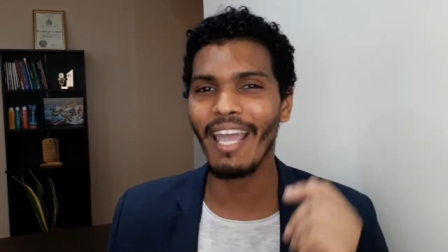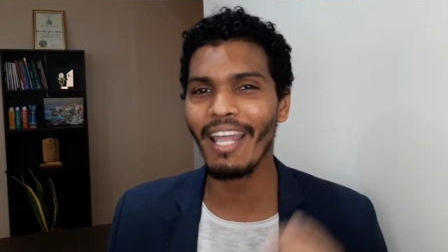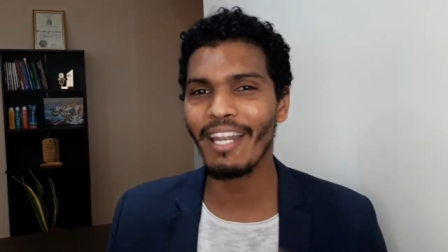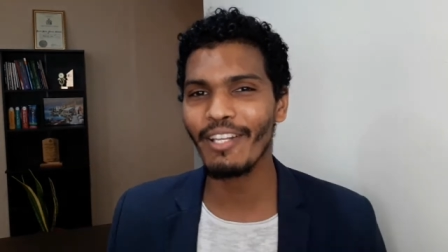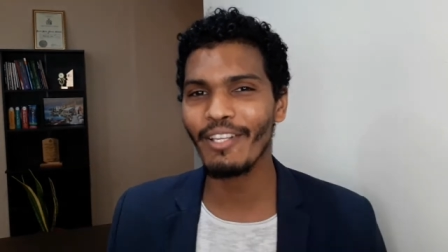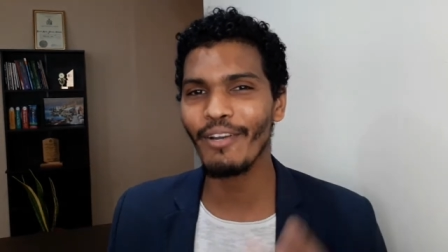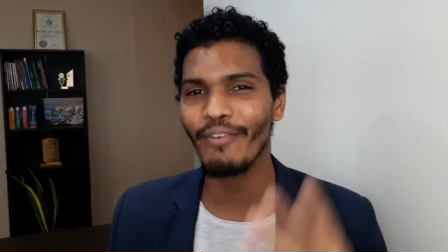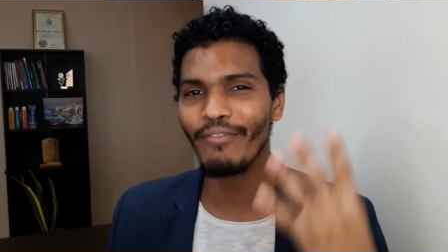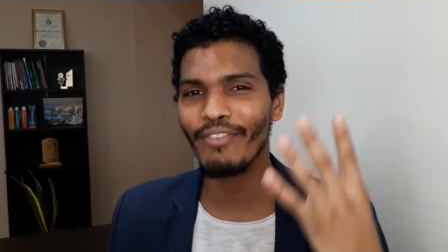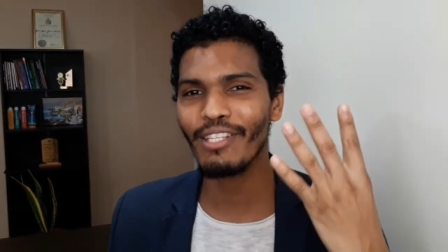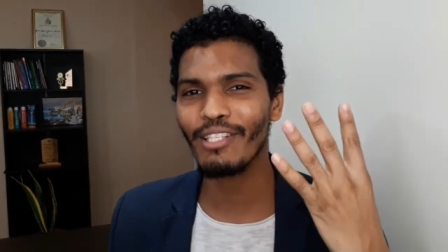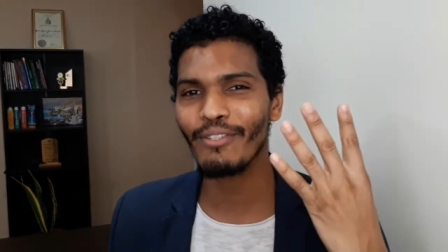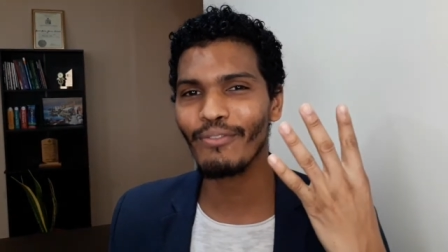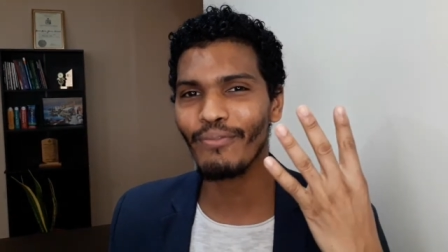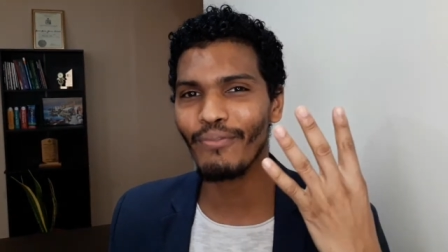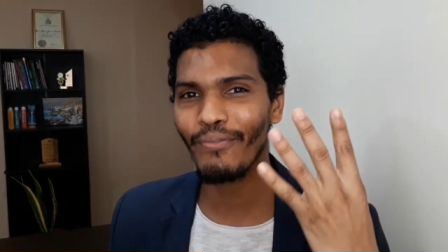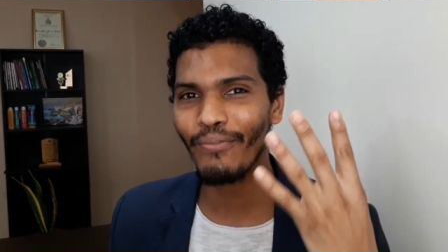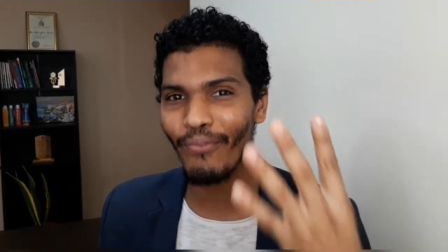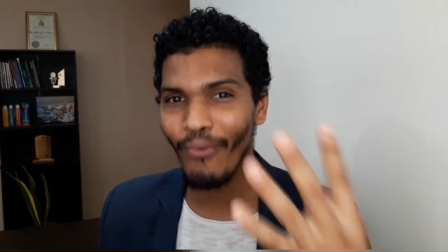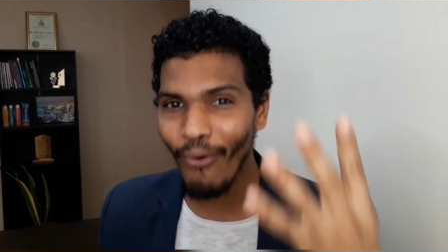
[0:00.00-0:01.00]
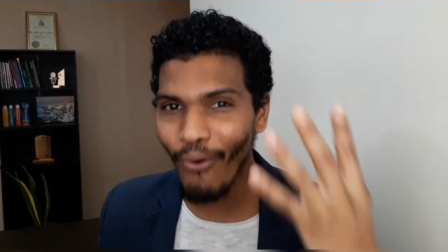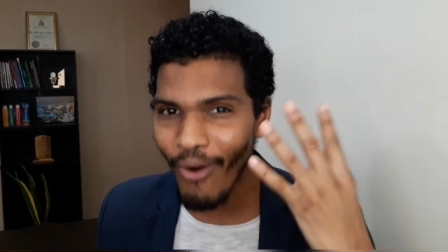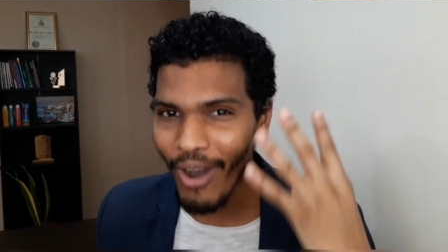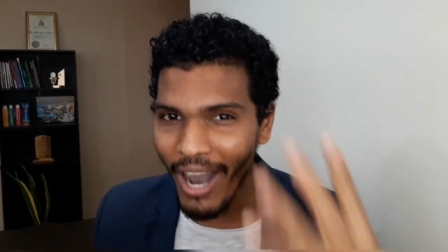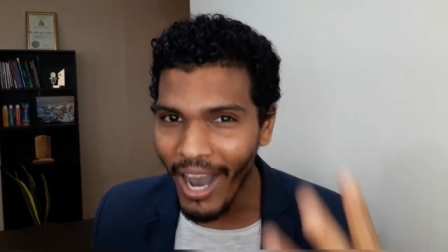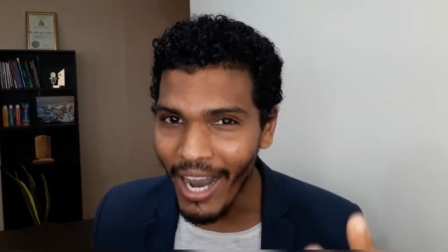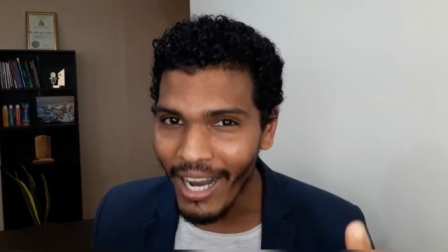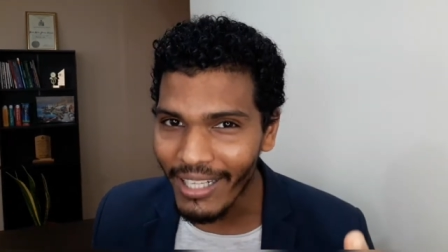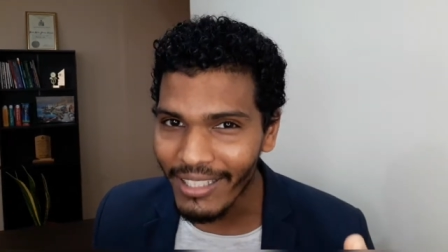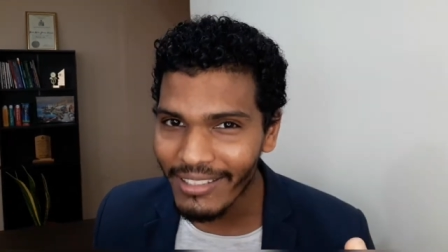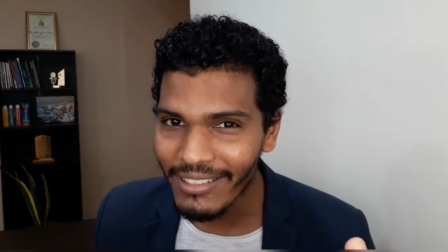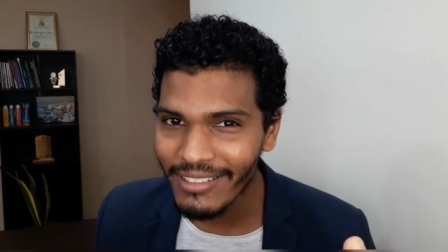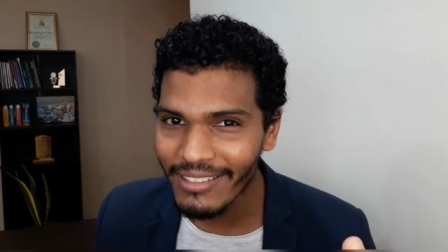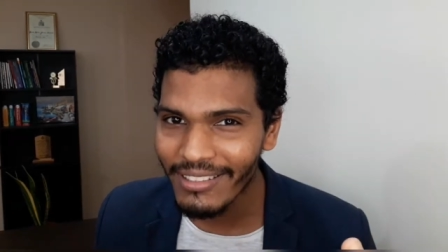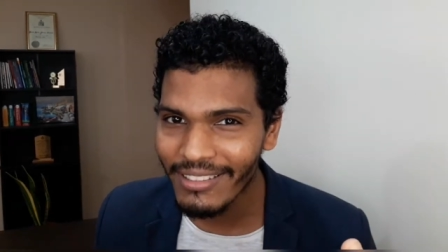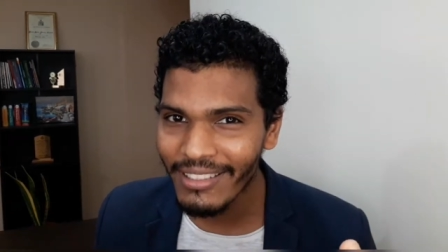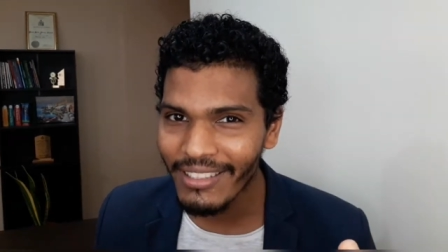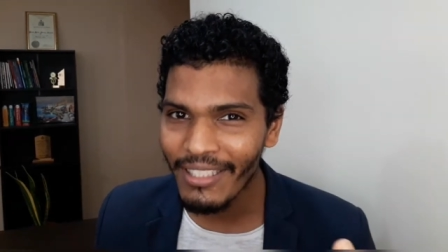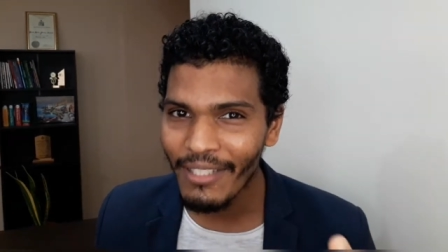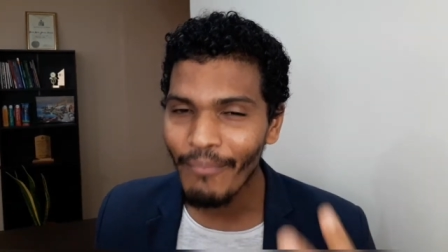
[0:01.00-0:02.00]
any of these 4
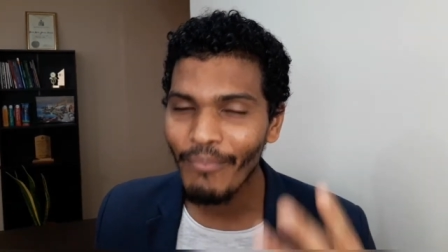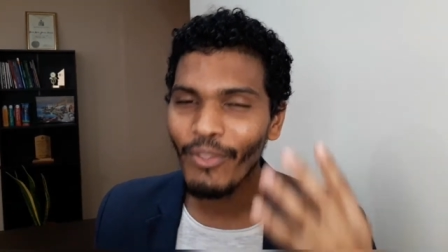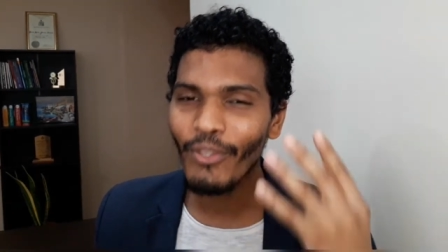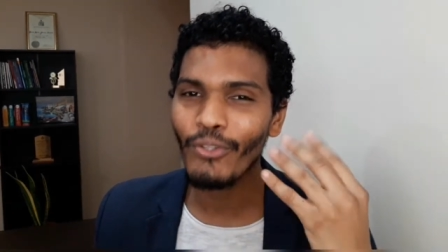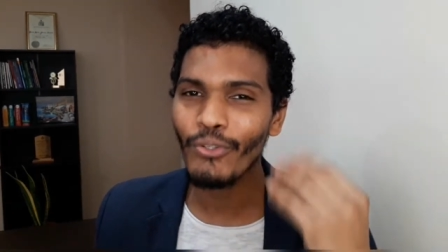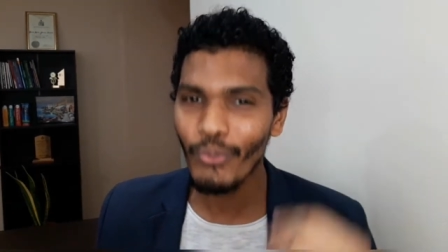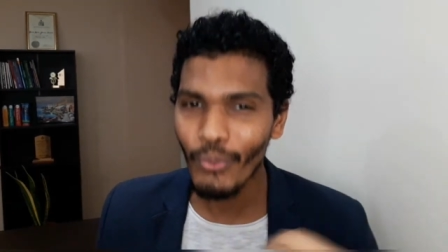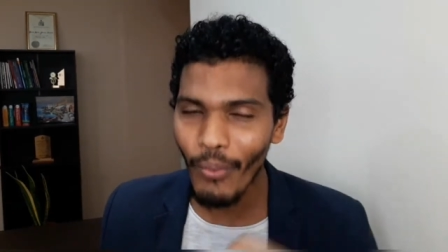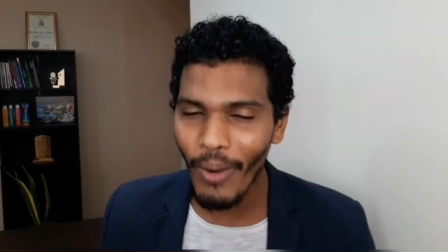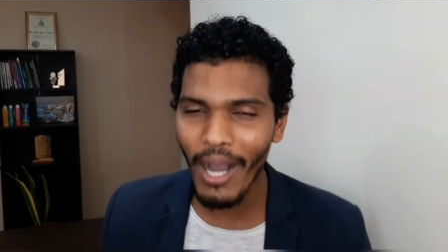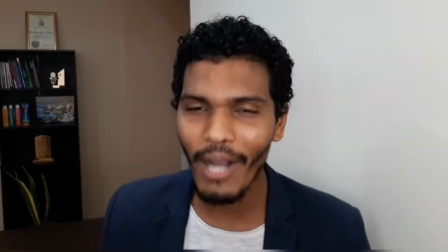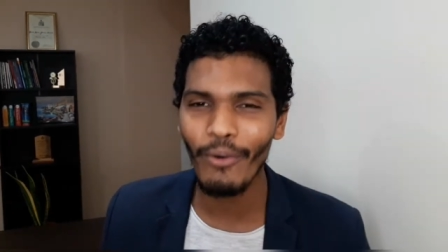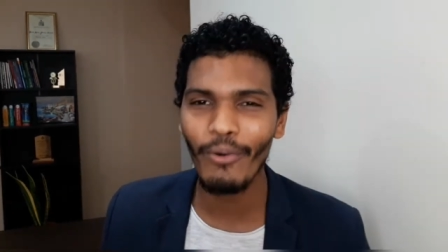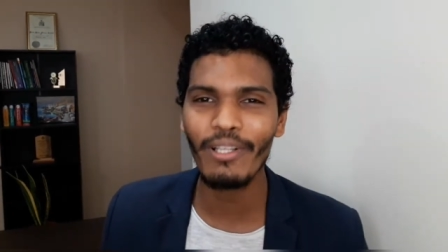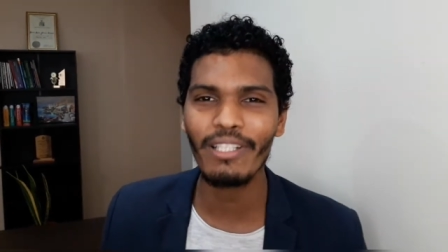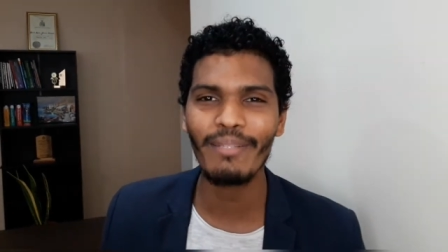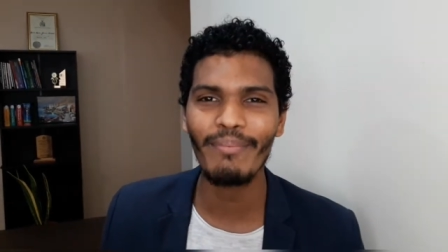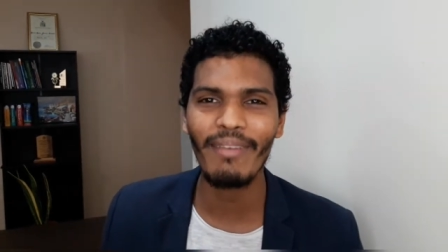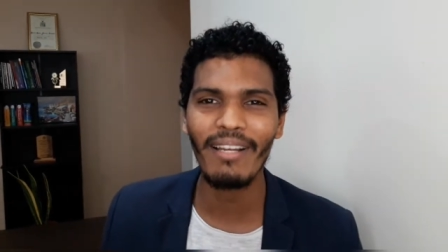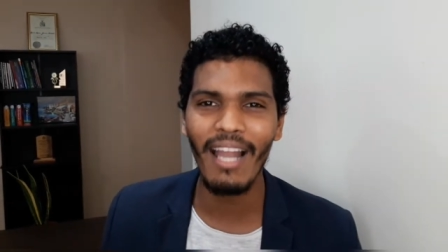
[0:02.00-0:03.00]
acts, you are going to be